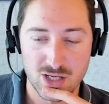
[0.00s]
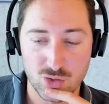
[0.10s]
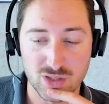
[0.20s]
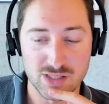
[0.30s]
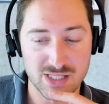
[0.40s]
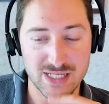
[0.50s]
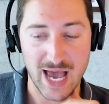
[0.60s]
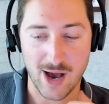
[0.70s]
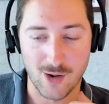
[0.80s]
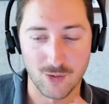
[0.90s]
You can see
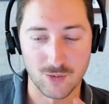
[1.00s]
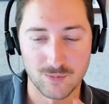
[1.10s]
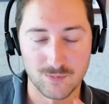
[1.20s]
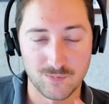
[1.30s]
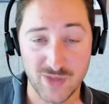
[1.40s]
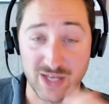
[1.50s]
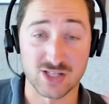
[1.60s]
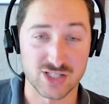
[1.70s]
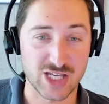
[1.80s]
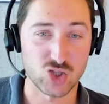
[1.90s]
how it
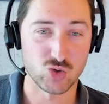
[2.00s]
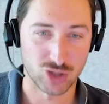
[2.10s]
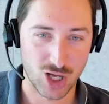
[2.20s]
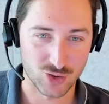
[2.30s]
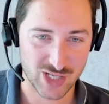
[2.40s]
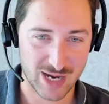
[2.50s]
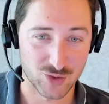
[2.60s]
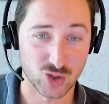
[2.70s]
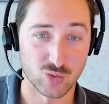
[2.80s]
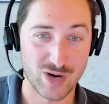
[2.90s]
can take you a long time
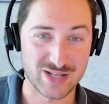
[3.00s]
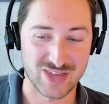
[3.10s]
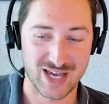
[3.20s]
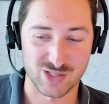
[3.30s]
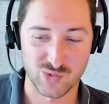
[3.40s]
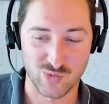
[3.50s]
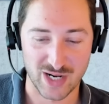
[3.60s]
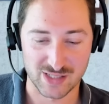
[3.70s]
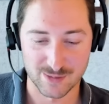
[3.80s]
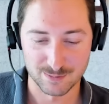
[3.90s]
to go write that,
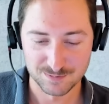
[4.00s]
right?